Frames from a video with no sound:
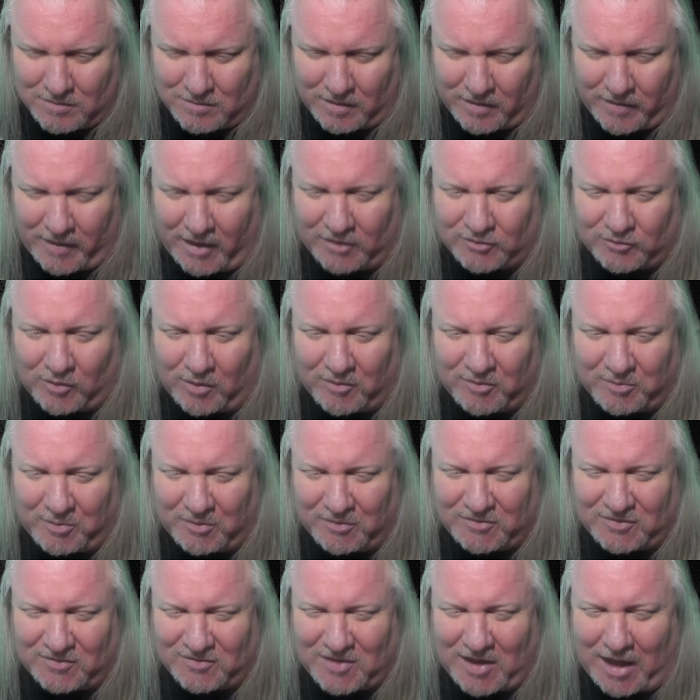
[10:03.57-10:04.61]
And that's where I'm
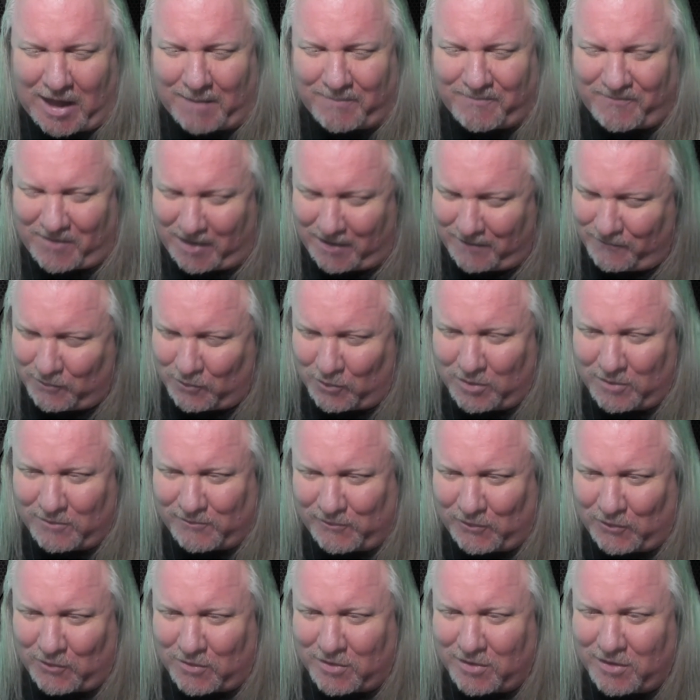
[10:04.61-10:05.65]
supposed to stop. five
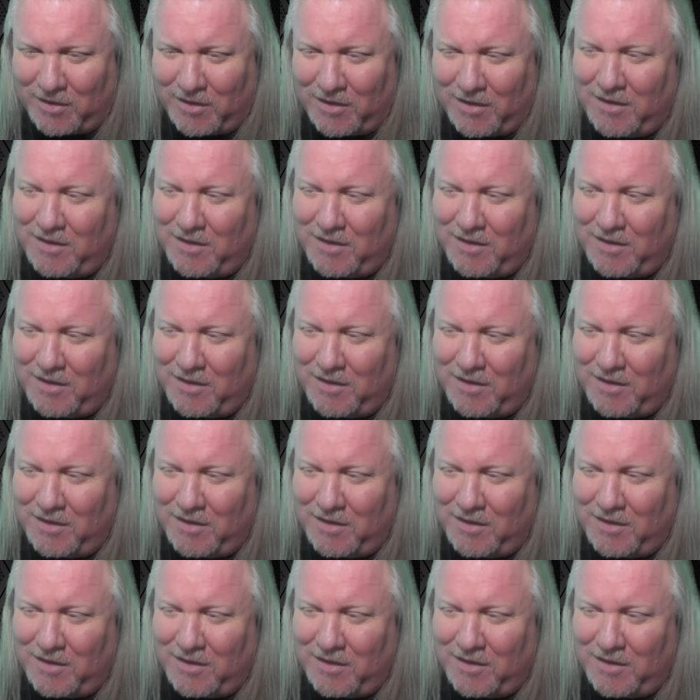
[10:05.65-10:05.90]
forty-four.